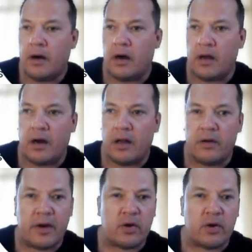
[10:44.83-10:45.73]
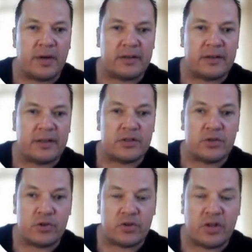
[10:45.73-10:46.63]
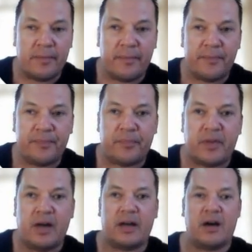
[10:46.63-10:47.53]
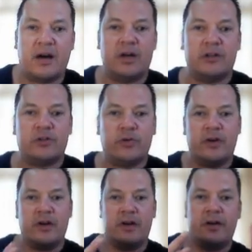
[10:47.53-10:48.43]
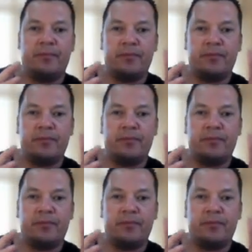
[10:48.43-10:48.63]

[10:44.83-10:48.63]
I highly recommend this system, and I want to